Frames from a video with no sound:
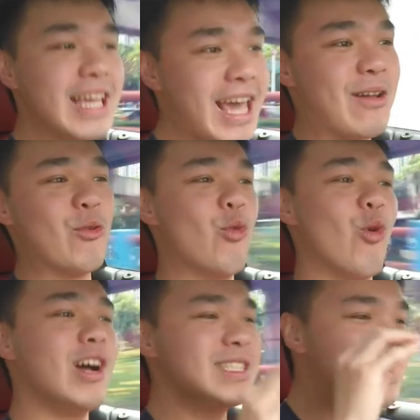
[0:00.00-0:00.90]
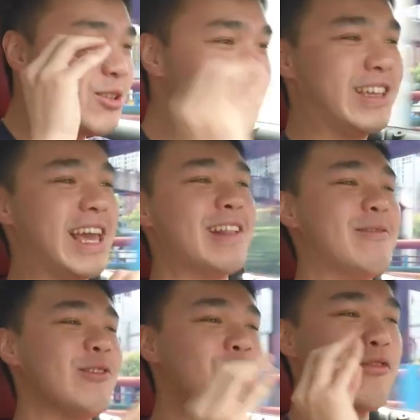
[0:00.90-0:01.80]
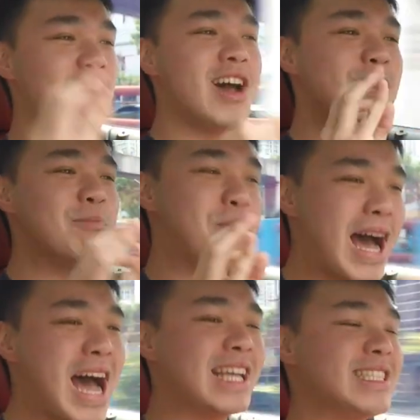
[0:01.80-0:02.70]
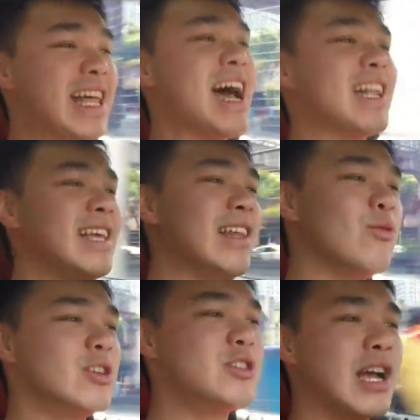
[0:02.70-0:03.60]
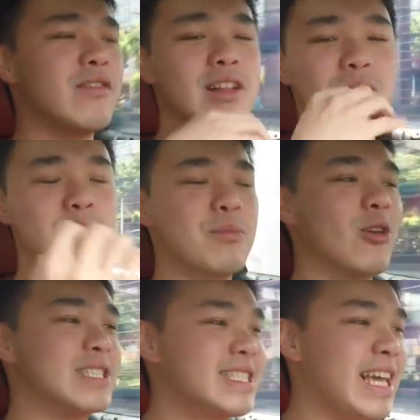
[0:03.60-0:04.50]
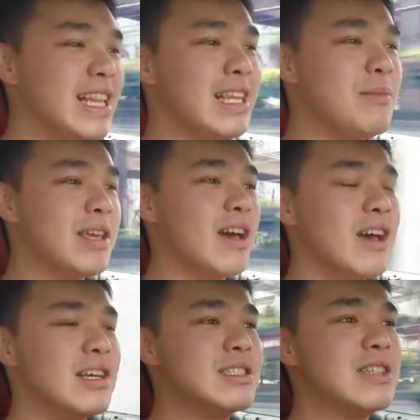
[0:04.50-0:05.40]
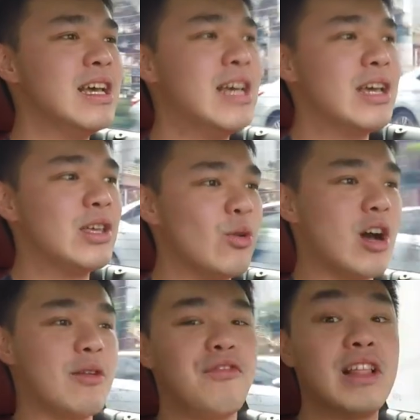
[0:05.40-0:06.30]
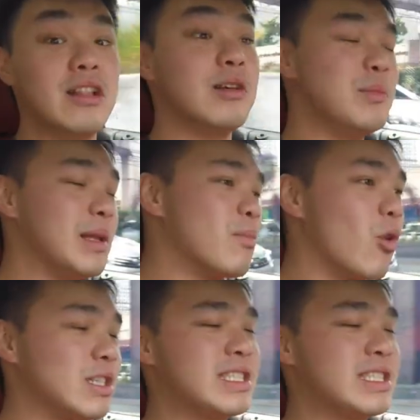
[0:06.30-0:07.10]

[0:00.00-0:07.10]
again, once you've gotten past that and you want to drive a little bit more sanely because you want to feel a little bit more